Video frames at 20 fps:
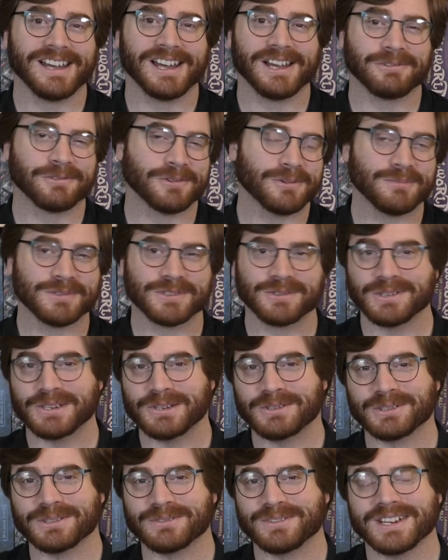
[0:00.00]
For in between
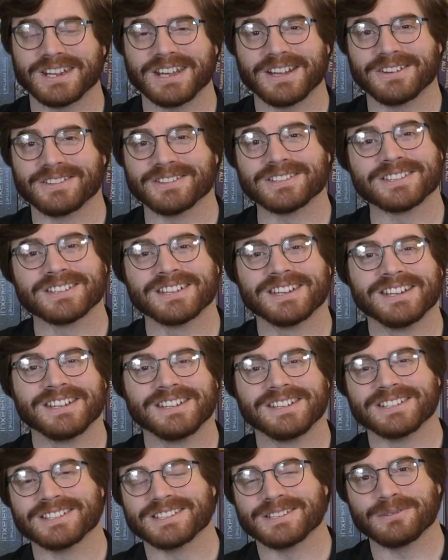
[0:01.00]
all the videos,
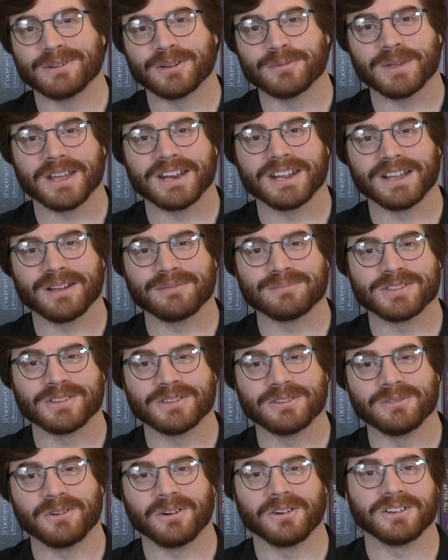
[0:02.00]
you can see what I'm getting up
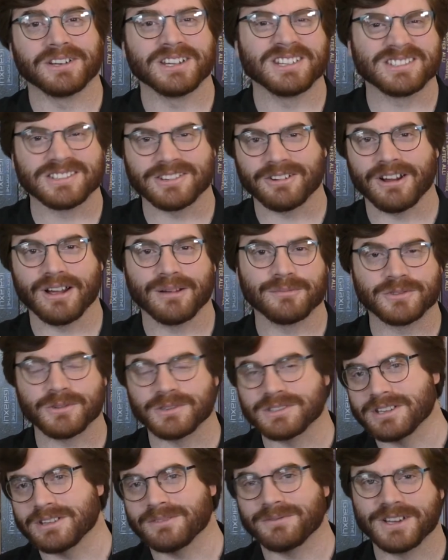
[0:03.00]
to on Instagram,
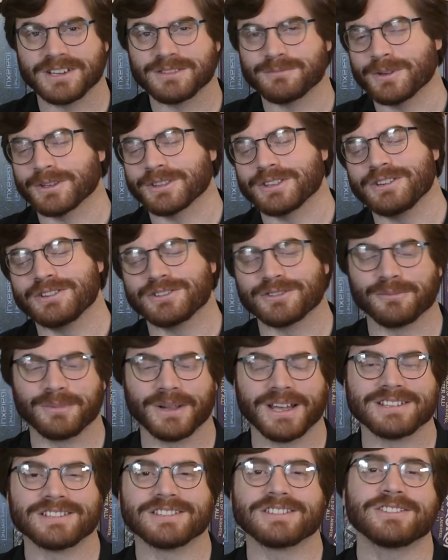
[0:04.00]
Twitter, Facebook, the usual
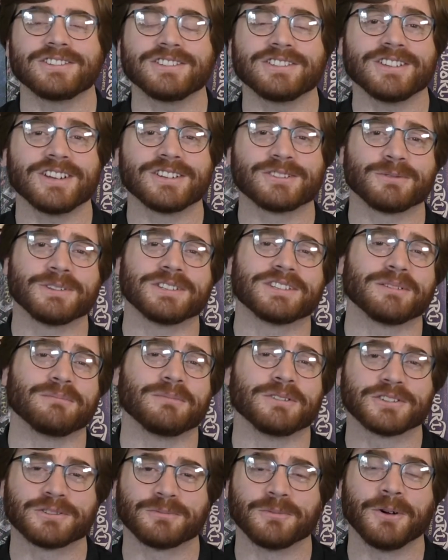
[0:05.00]
places. Just search Winsome
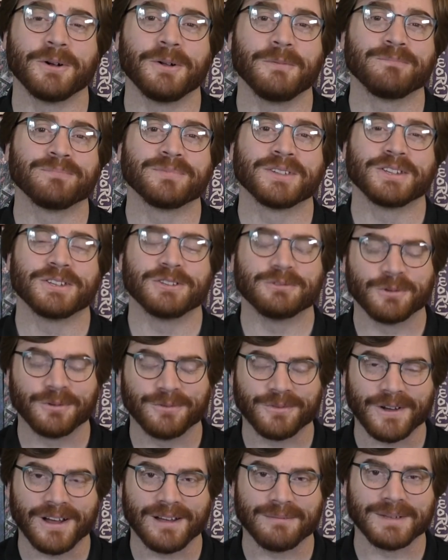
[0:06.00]
Loosemore, you will
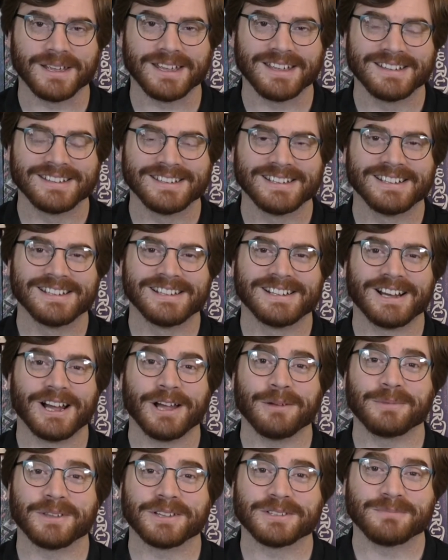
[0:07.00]
find me. I
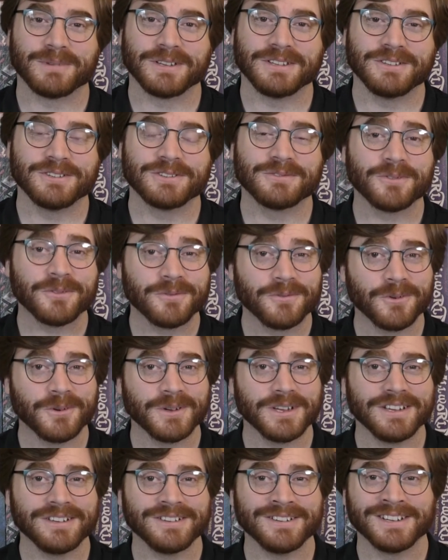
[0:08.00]
hope that's been useful for
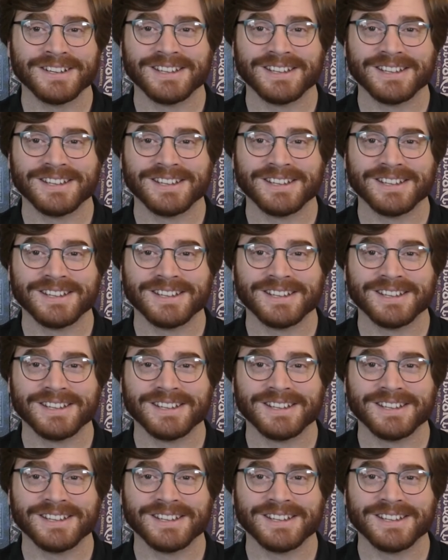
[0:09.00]
you.